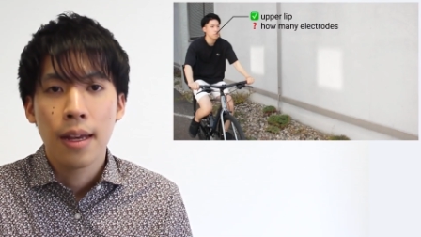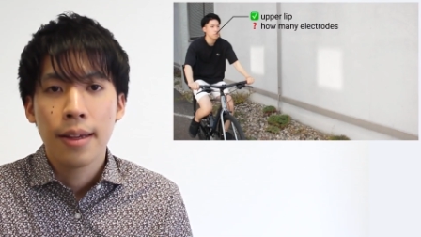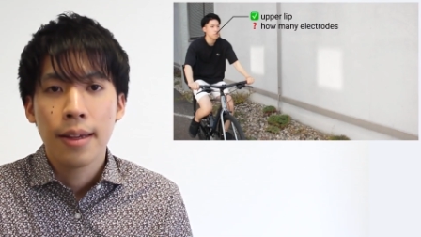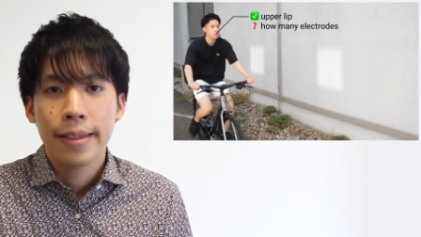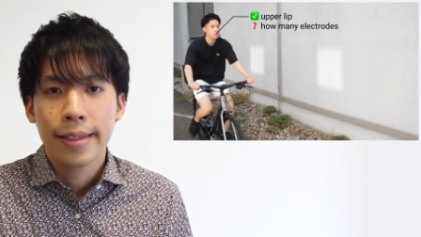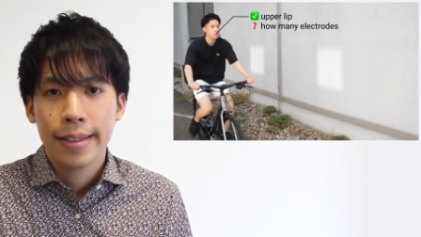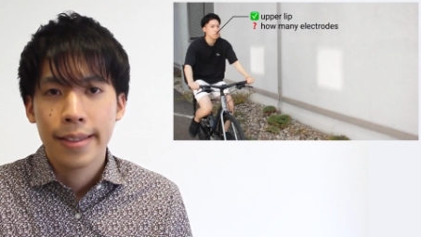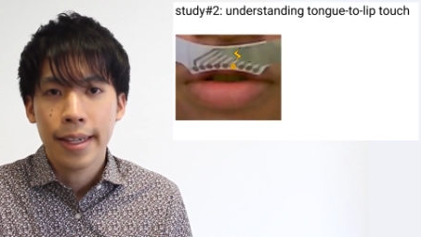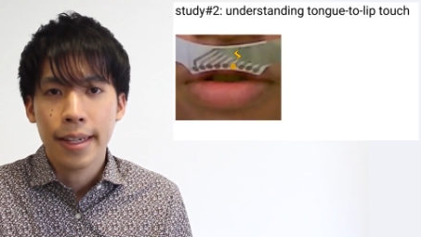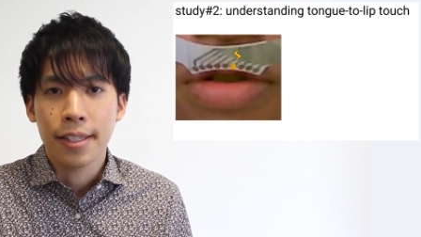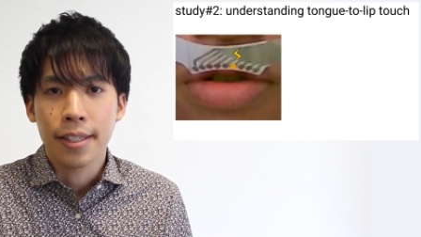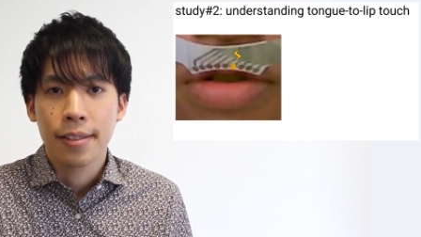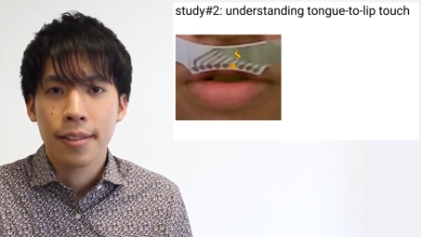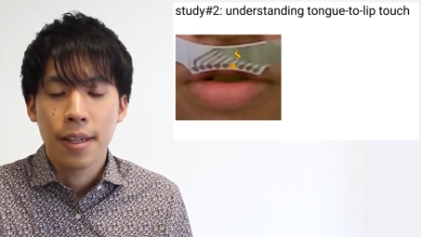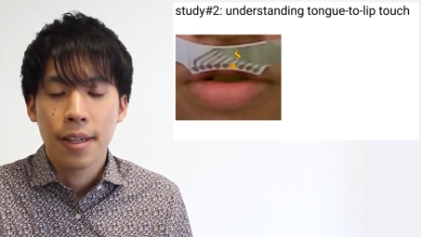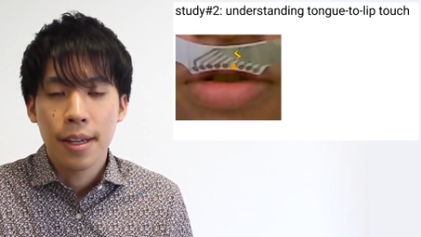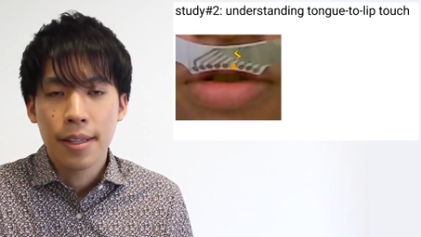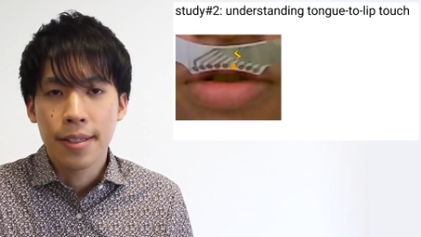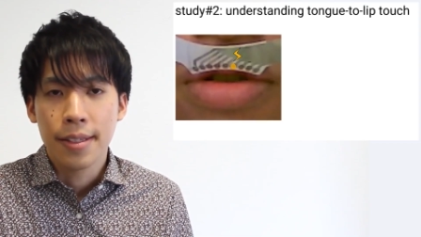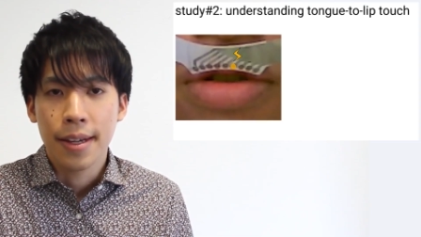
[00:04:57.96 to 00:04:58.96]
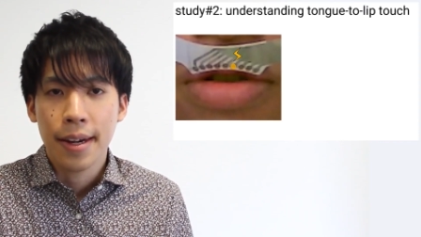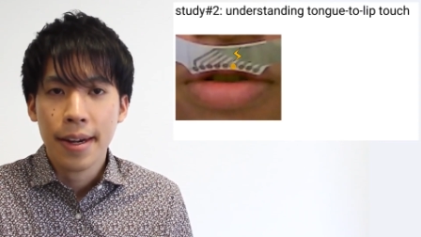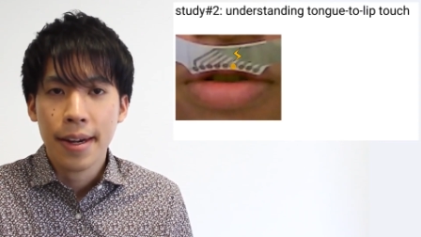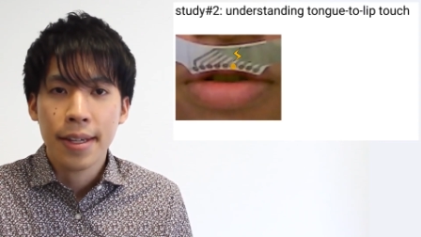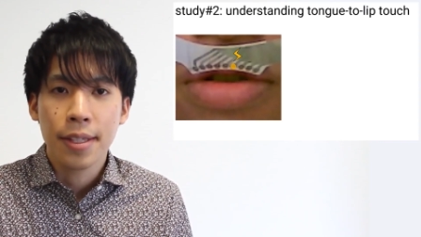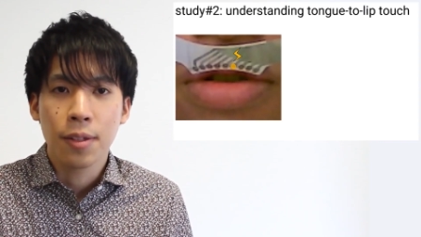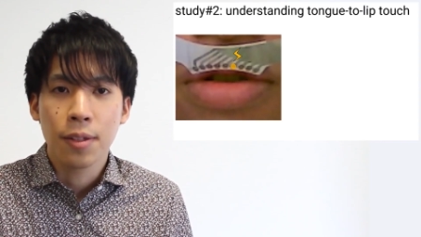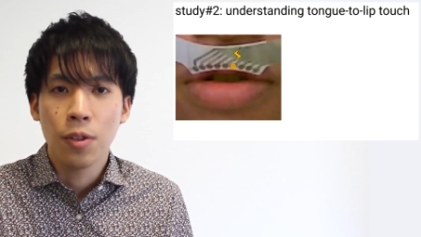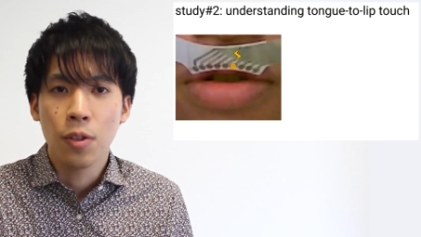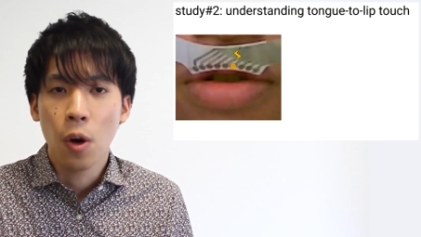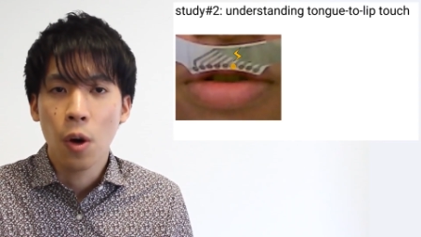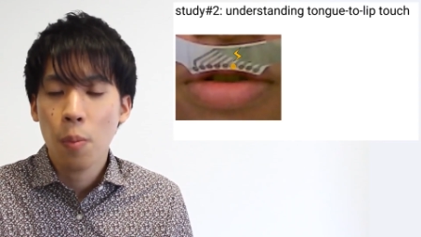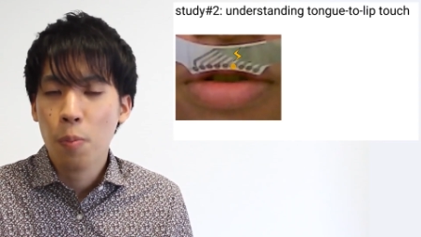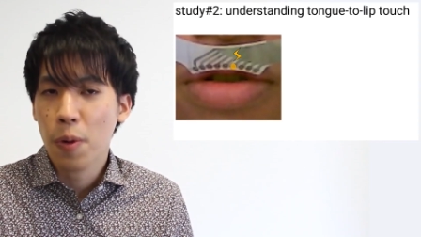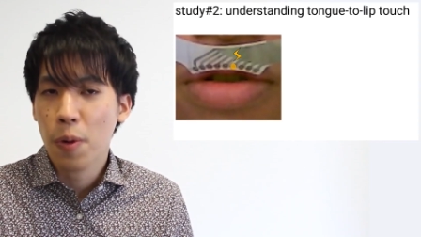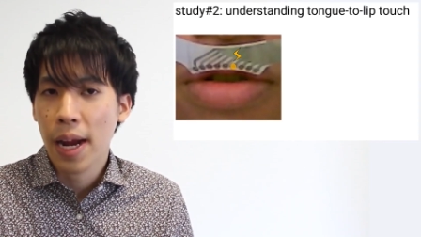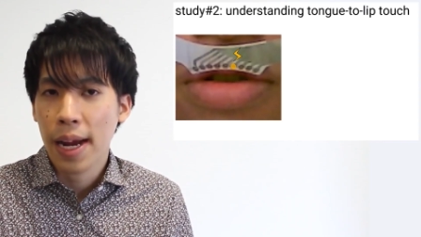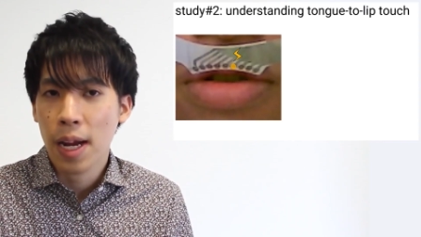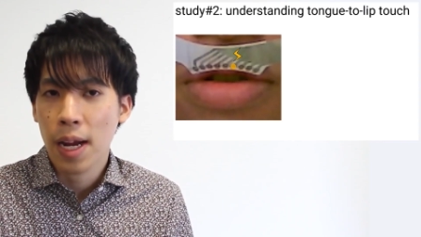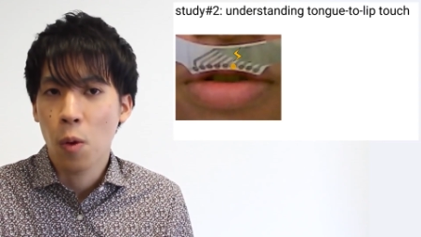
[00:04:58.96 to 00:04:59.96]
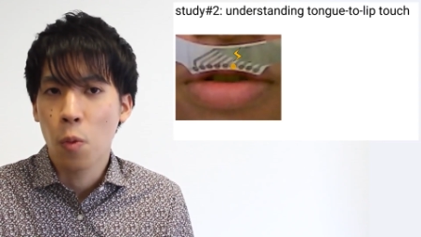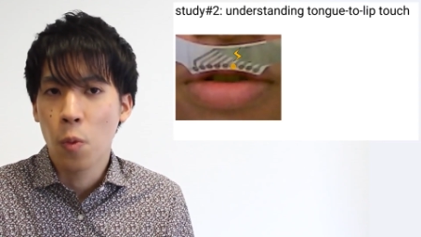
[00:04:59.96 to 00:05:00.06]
Since There is no prior